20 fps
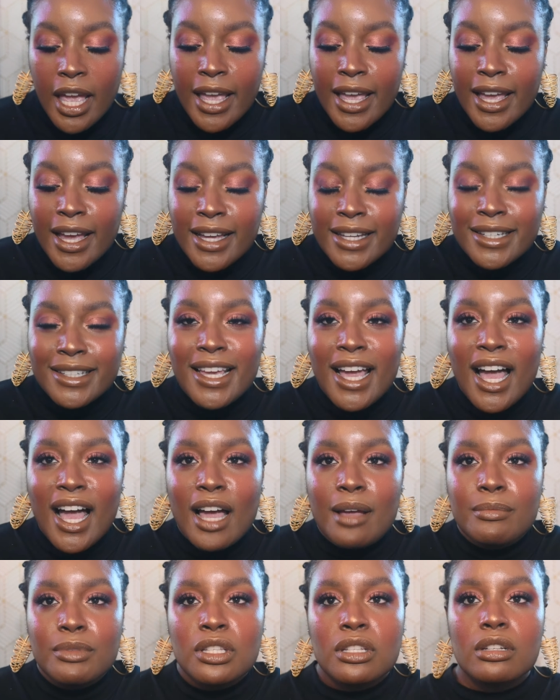And
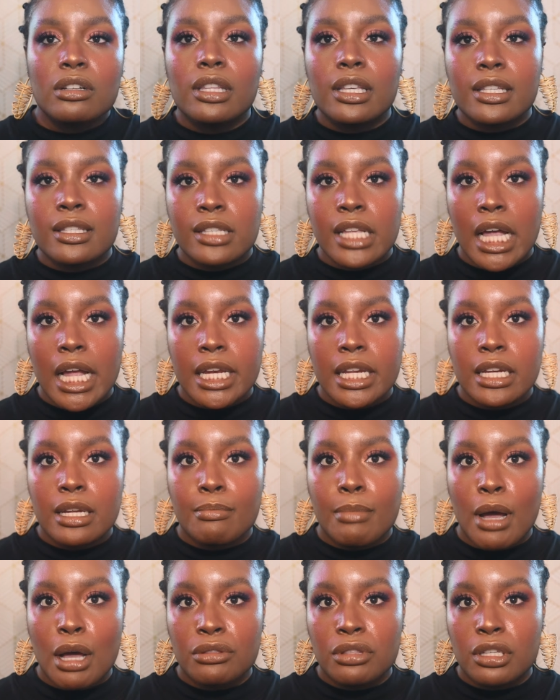yeah, I'm still
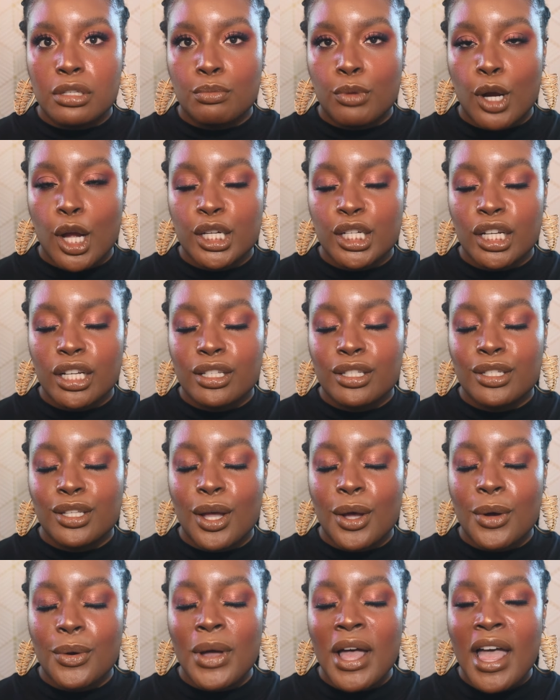excited about this project.
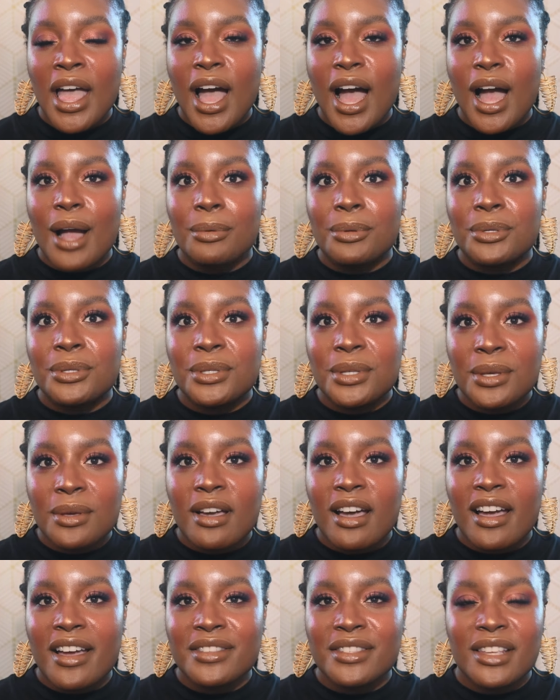So I will see
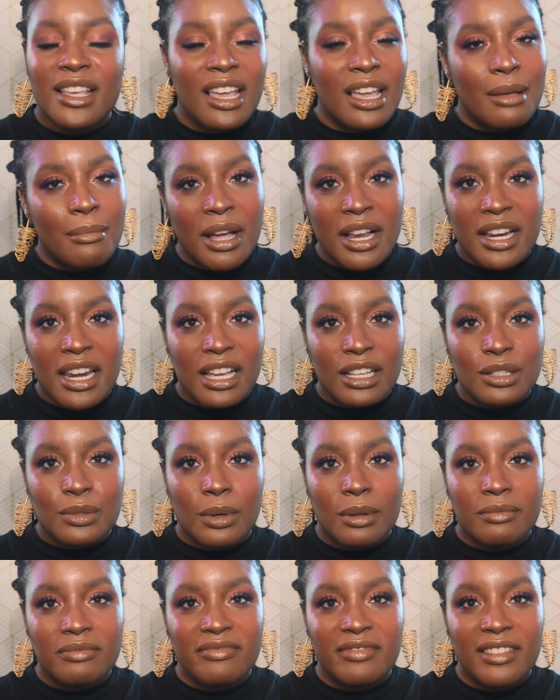you guys in my
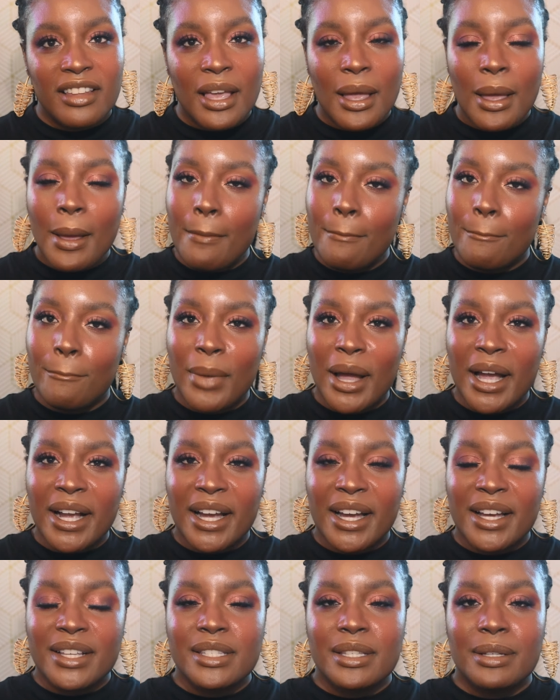next one.
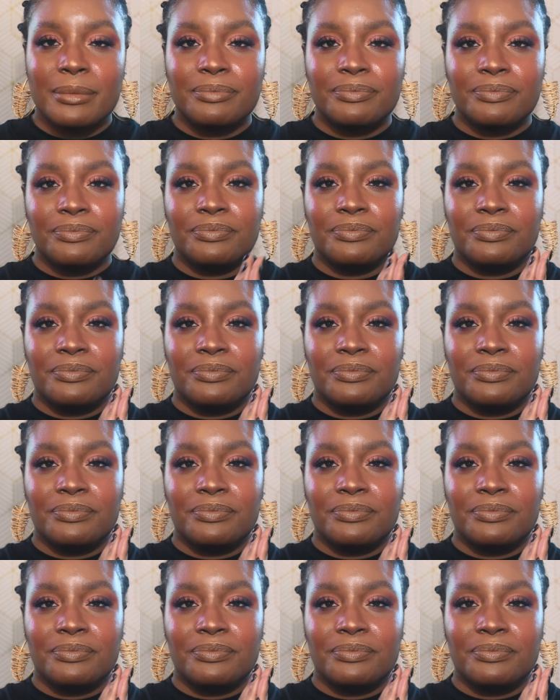Bye guys.